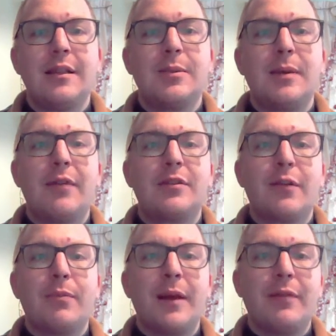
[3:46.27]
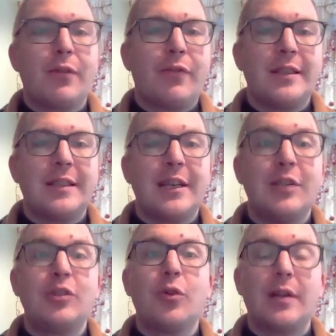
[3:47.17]
to be able to fit in
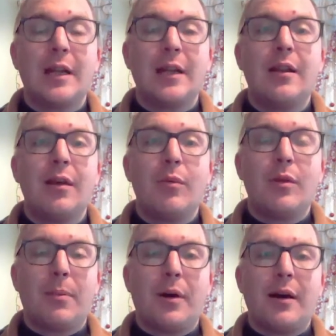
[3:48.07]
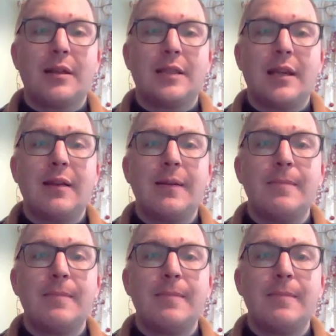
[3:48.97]
and join in with the party,